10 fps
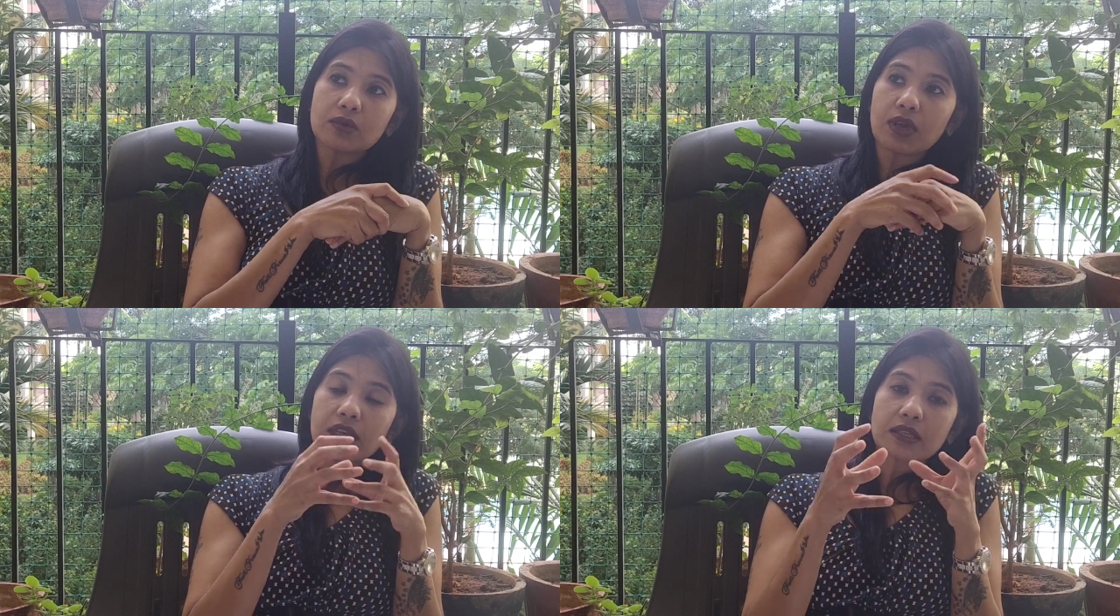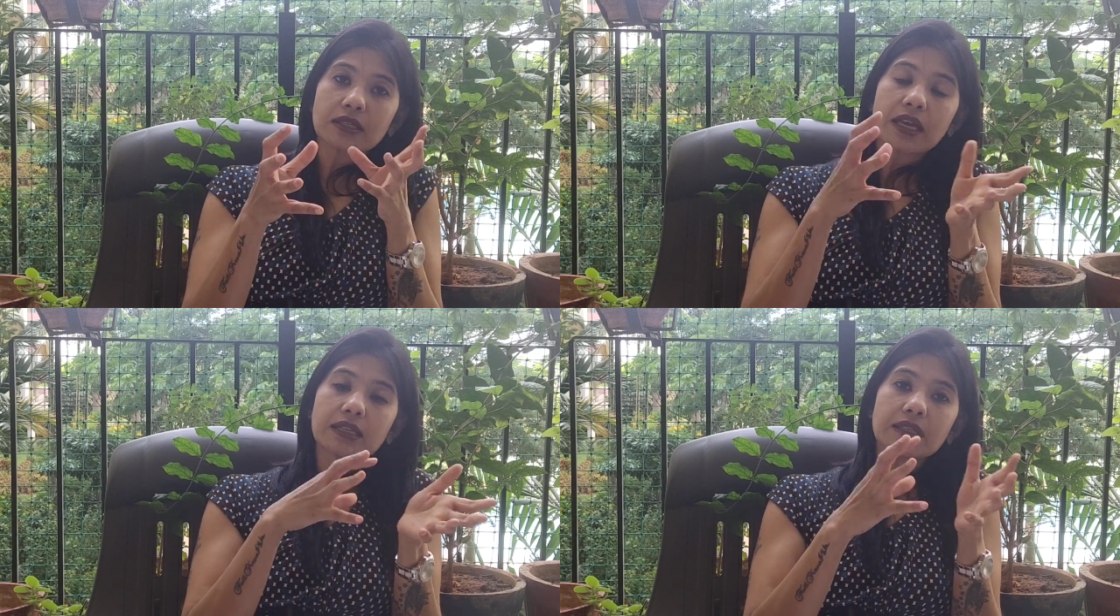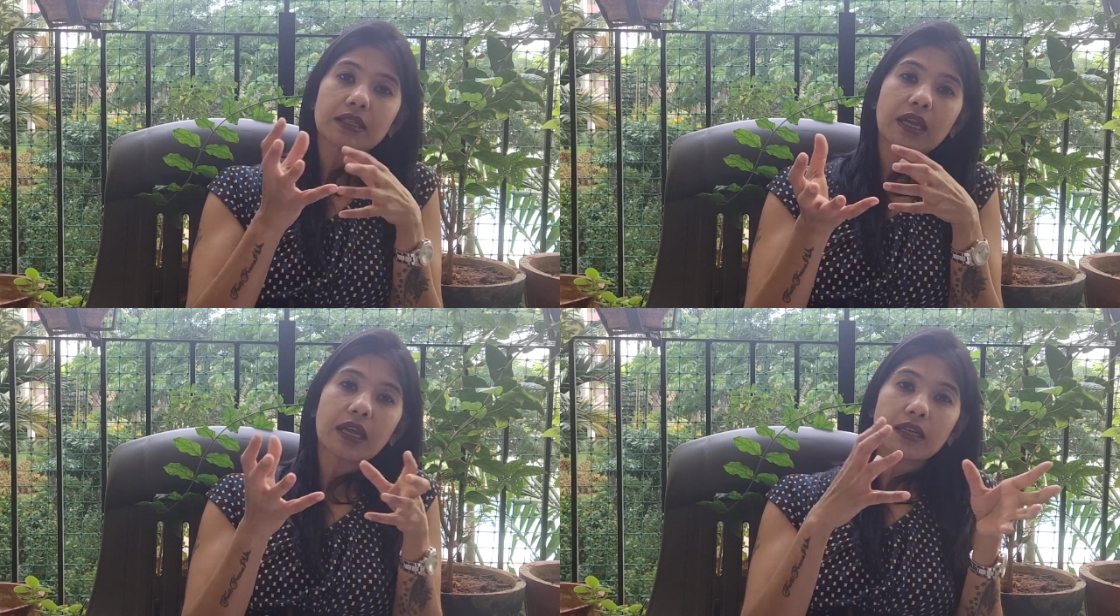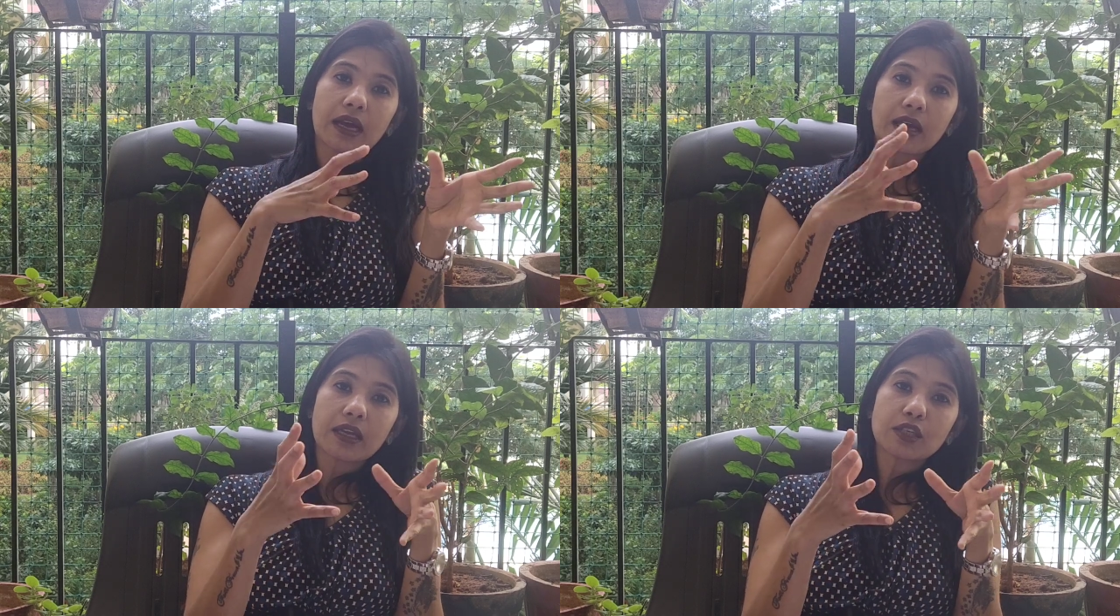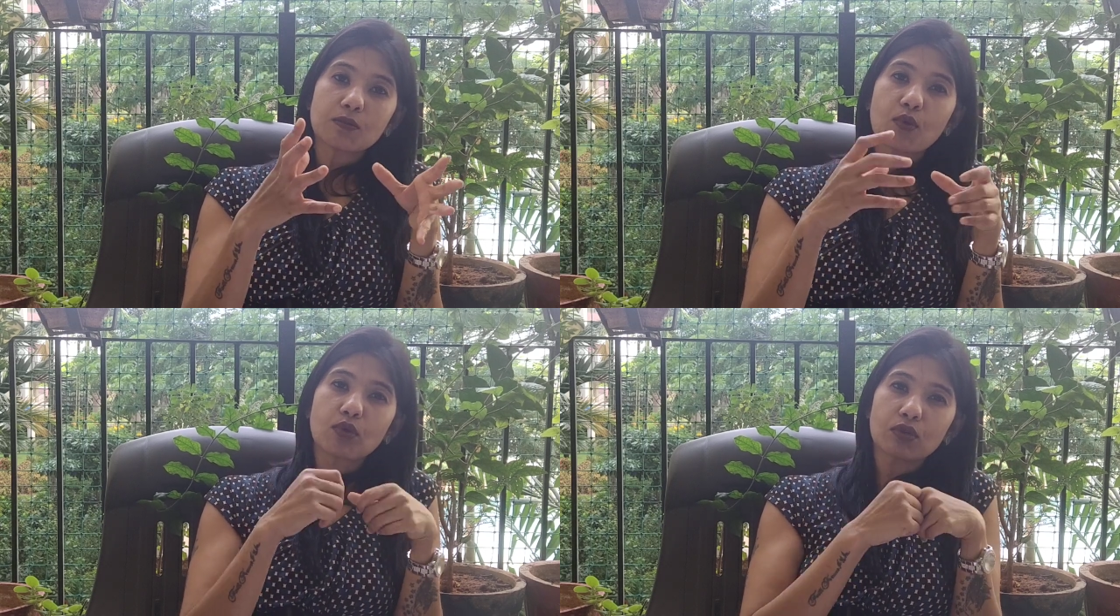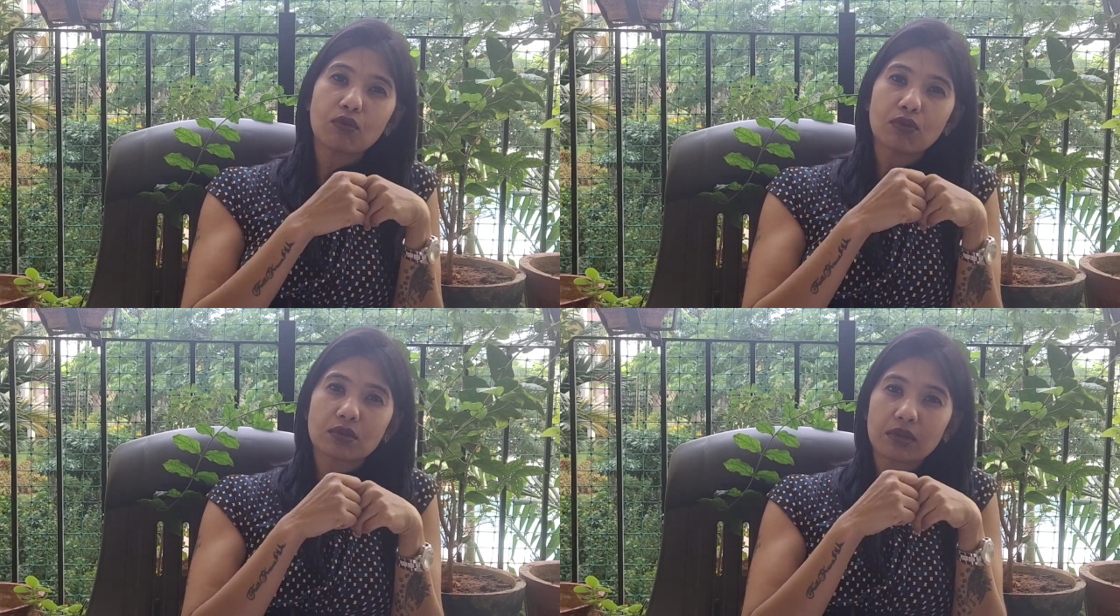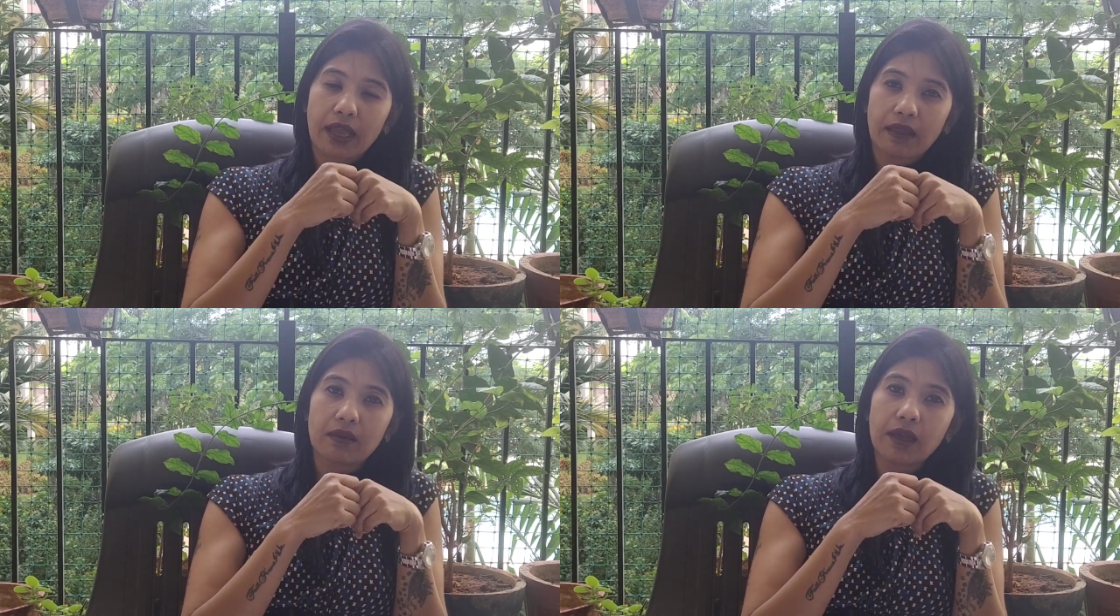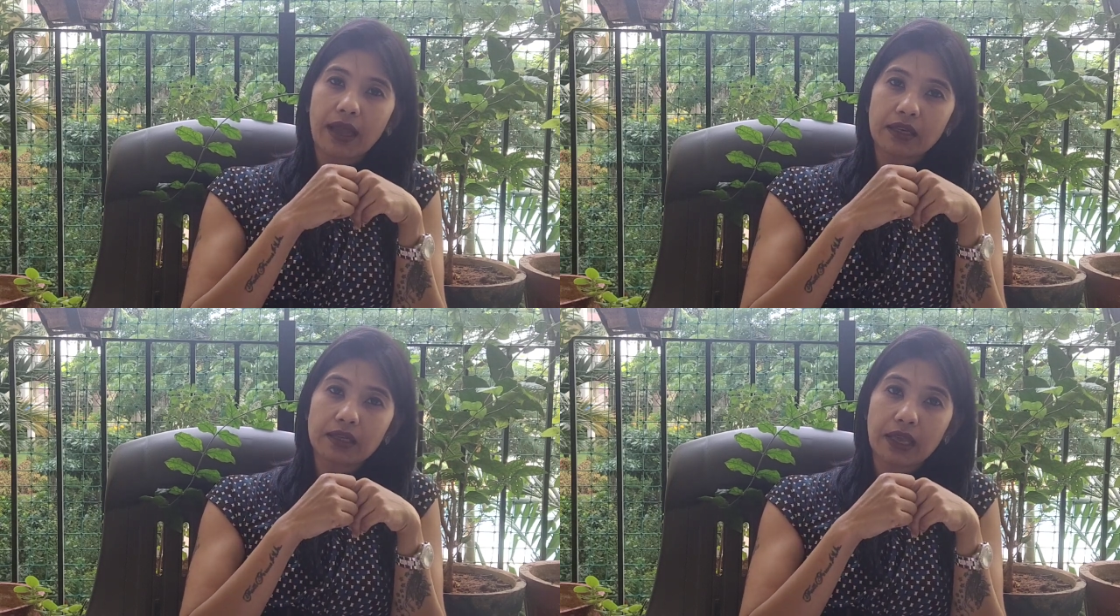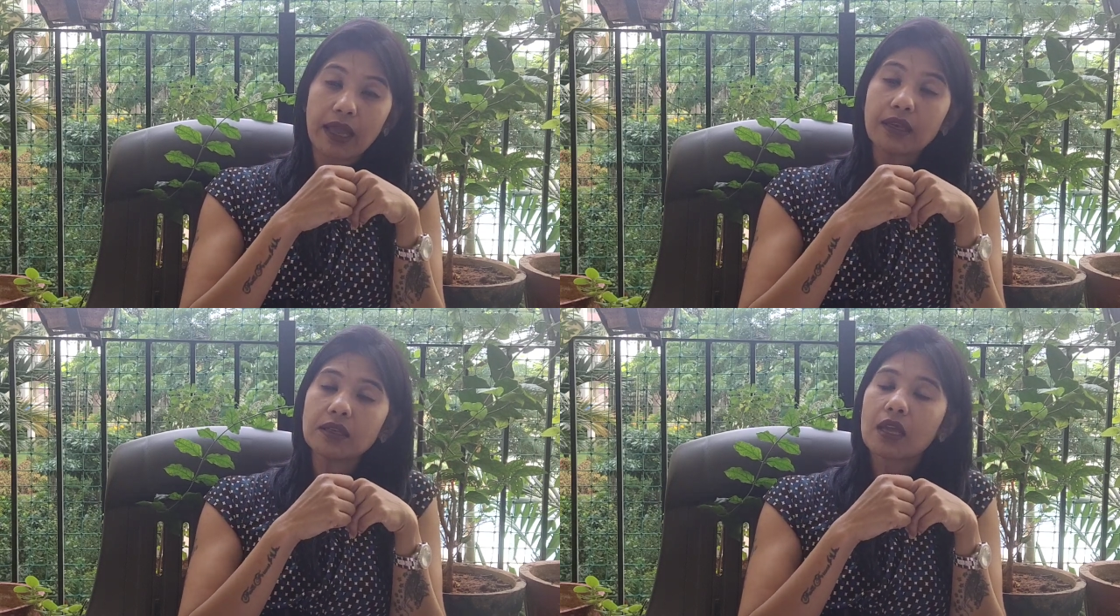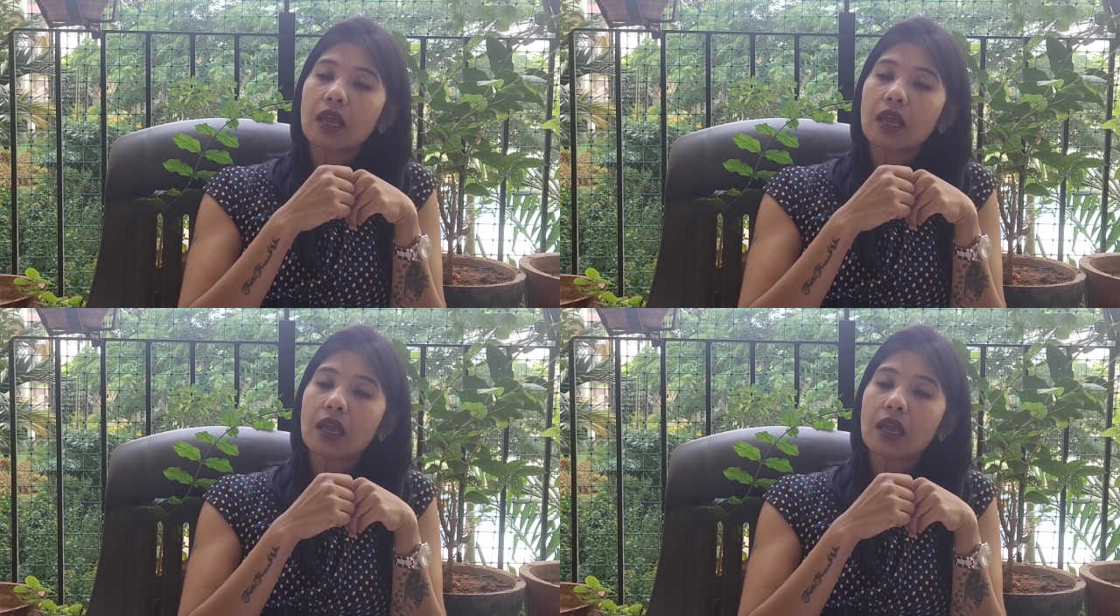So exercise and diet both go together hand in hand.